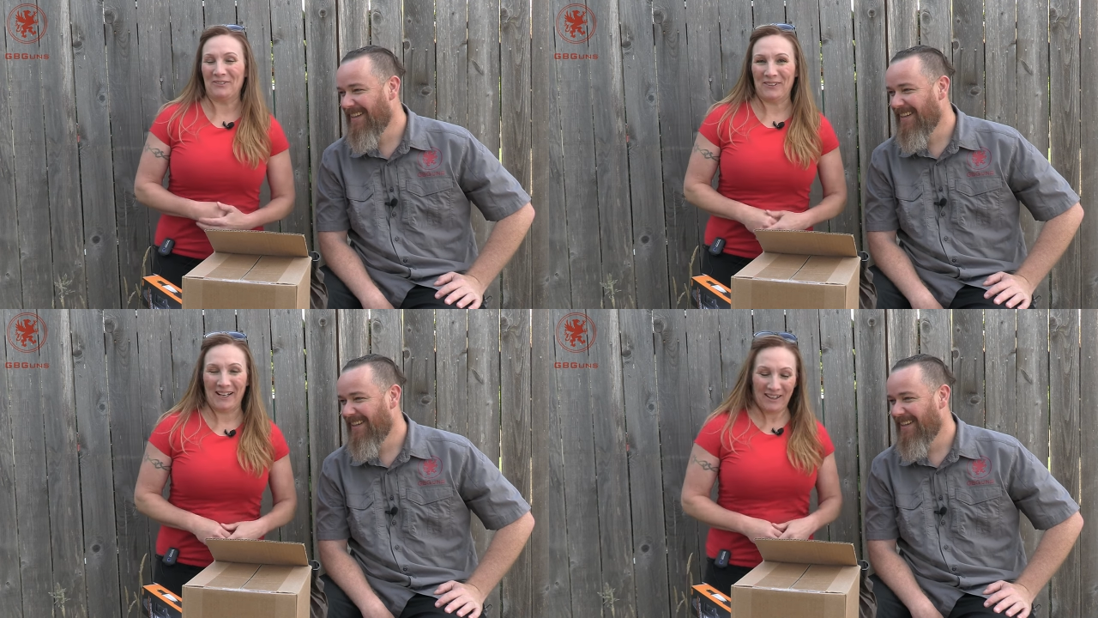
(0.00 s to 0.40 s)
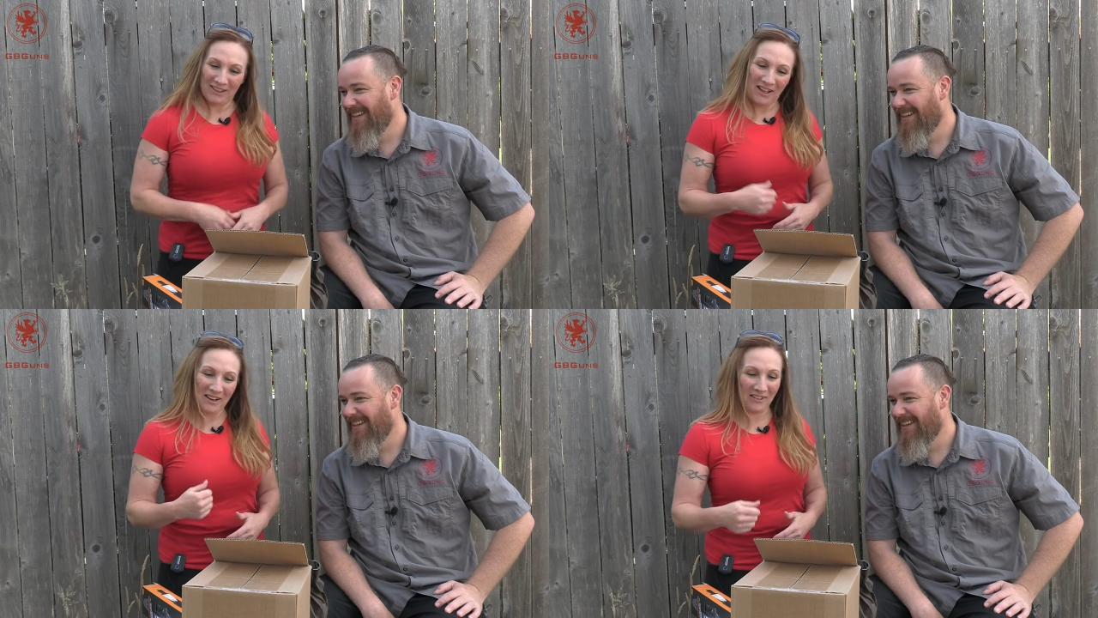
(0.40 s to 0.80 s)
Speaker 1: our
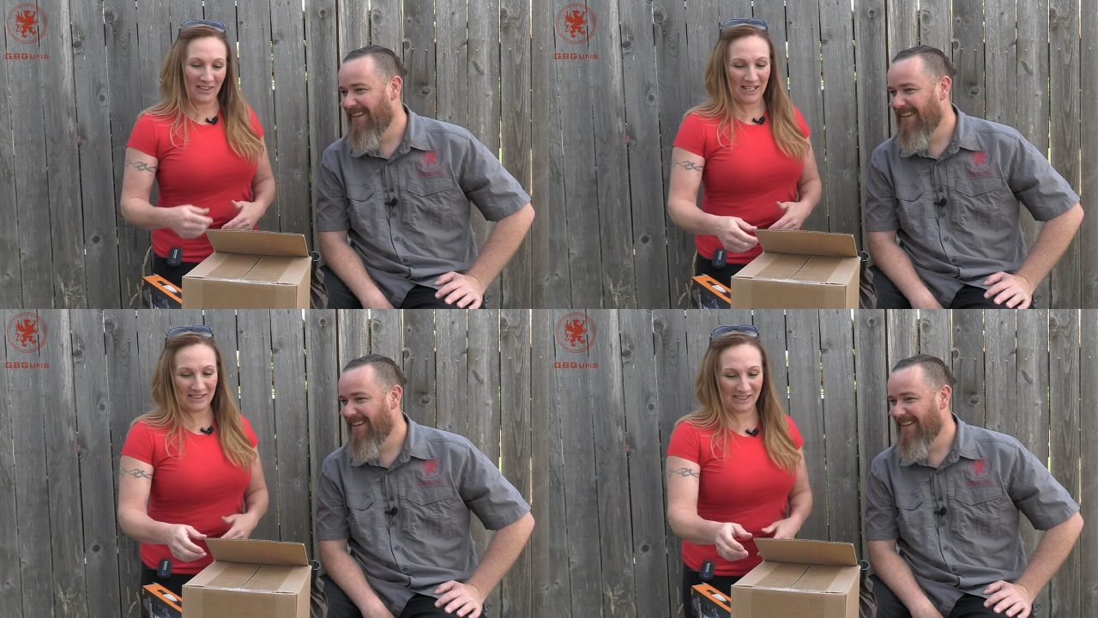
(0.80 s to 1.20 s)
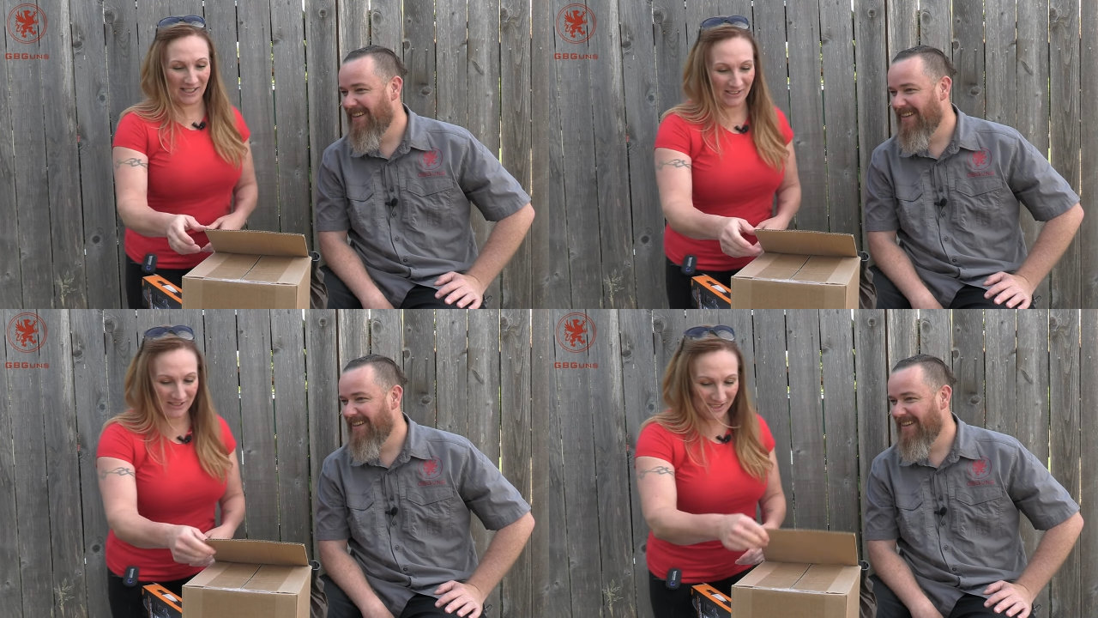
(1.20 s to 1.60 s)
fire, got our lights
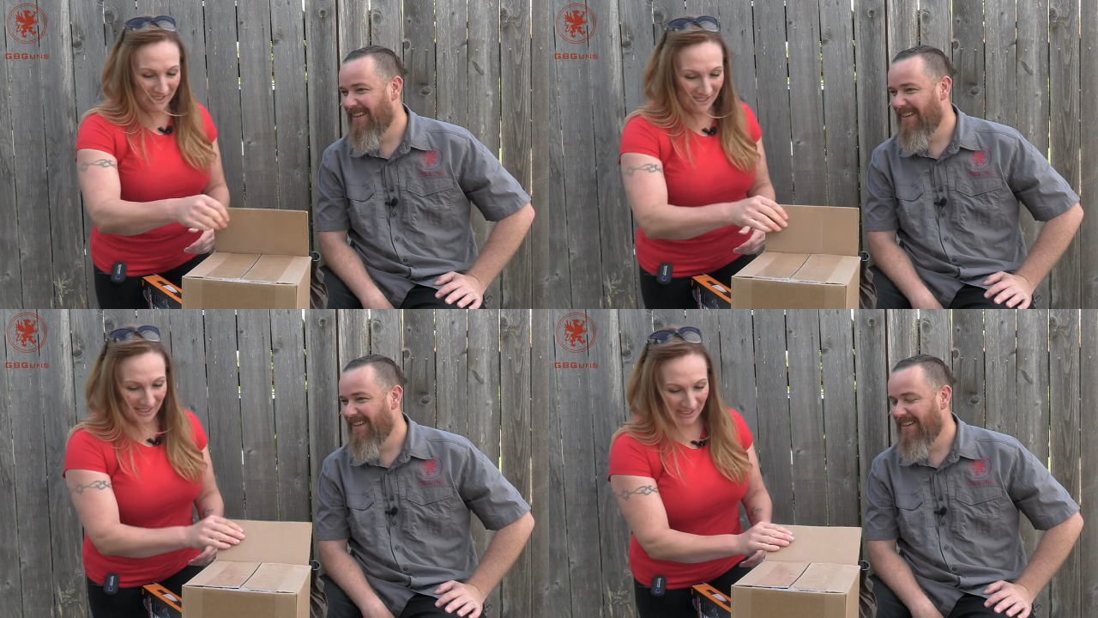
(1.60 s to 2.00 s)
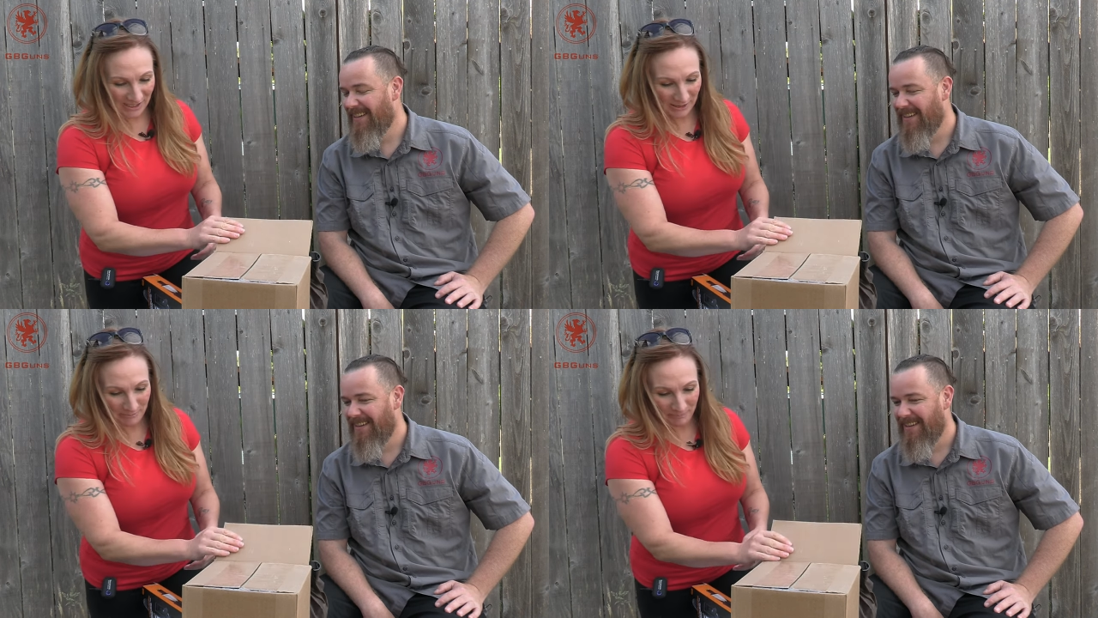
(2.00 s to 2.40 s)
out,
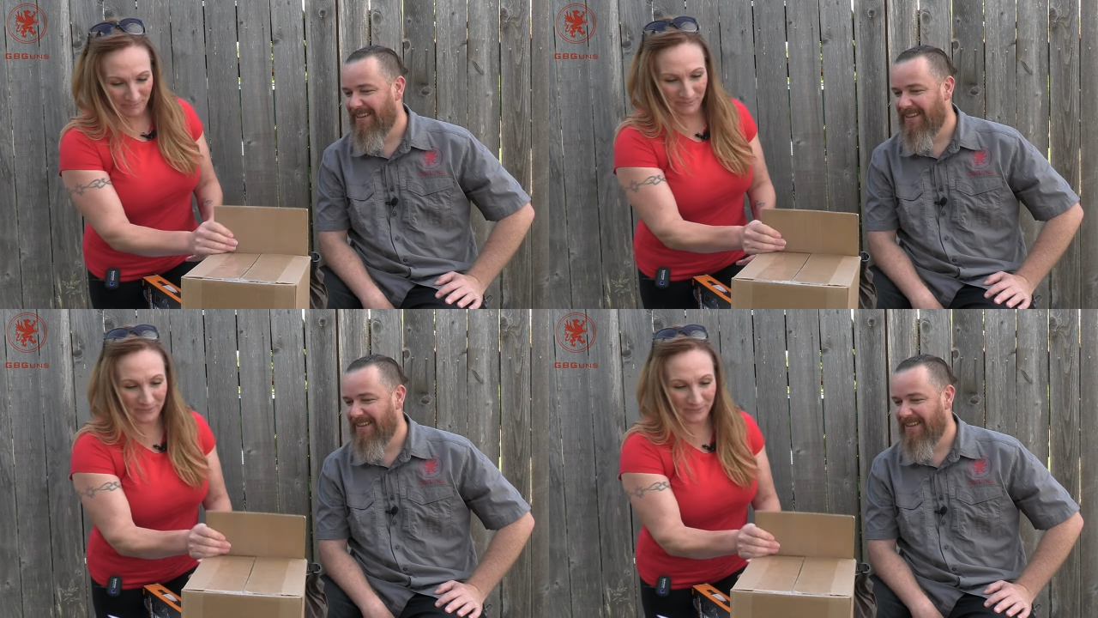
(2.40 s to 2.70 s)
um,